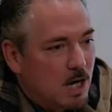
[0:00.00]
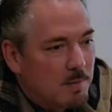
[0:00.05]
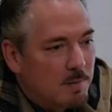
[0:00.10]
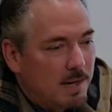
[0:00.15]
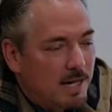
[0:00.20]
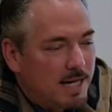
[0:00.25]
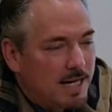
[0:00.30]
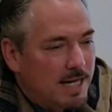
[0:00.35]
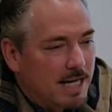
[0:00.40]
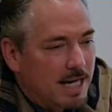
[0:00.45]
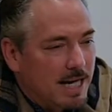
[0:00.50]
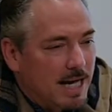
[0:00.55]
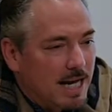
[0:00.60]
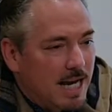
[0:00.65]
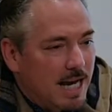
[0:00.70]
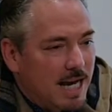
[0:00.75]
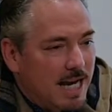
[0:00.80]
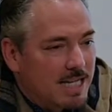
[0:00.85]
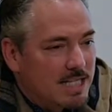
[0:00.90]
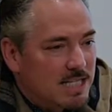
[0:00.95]
But
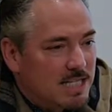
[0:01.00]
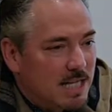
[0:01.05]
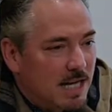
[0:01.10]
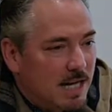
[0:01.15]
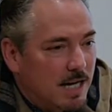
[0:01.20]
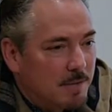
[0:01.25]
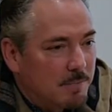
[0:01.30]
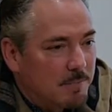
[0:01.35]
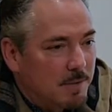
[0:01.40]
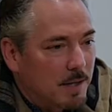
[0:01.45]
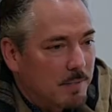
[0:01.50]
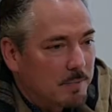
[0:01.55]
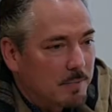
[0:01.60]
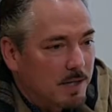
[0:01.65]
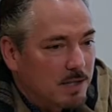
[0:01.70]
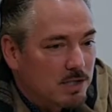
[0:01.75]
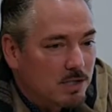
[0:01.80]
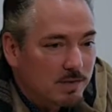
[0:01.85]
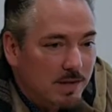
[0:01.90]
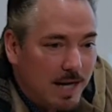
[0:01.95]
it's um, a
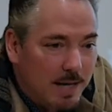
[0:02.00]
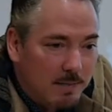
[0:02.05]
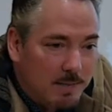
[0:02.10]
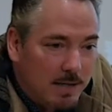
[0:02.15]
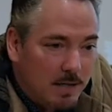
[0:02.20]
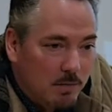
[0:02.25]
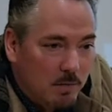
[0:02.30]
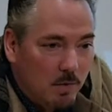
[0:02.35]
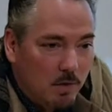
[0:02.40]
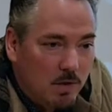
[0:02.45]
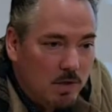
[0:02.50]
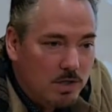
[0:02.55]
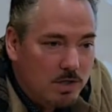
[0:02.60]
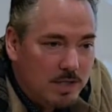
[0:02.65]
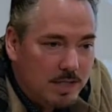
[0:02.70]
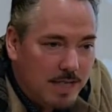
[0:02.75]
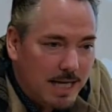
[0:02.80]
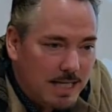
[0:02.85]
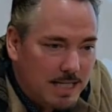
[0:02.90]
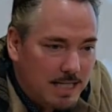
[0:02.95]
bunch of Emmy
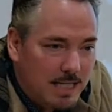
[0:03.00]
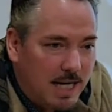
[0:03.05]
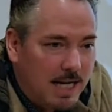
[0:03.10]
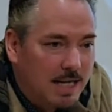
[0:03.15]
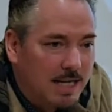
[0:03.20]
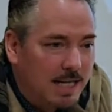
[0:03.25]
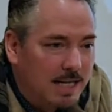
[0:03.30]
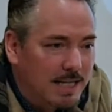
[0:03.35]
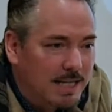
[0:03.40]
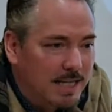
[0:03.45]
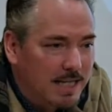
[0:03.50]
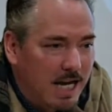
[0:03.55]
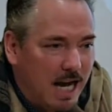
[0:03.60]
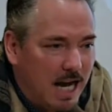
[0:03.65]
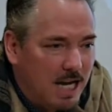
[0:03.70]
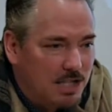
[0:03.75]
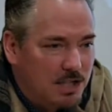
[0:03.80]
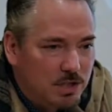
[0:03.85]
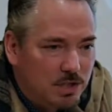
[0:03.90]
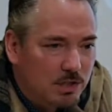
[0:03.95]
Awards. That's kind of like the
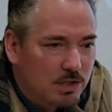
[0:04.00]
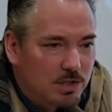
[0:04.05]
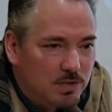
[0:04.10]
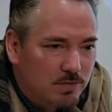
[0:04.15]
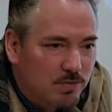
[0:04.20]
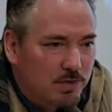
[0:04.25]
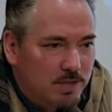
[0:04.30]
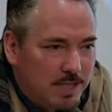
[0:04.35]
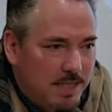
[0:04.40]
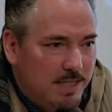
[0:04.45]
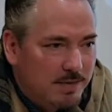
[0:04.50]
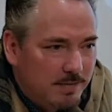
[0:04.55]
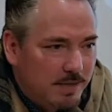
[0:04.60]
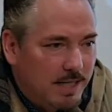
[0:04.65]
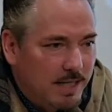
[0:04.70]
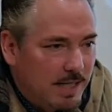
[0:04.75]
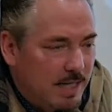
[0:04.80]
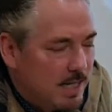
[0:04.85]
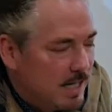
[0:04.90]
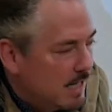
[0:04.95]
Oscars for
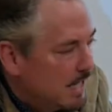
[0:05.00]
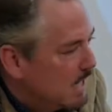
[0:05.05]
TV.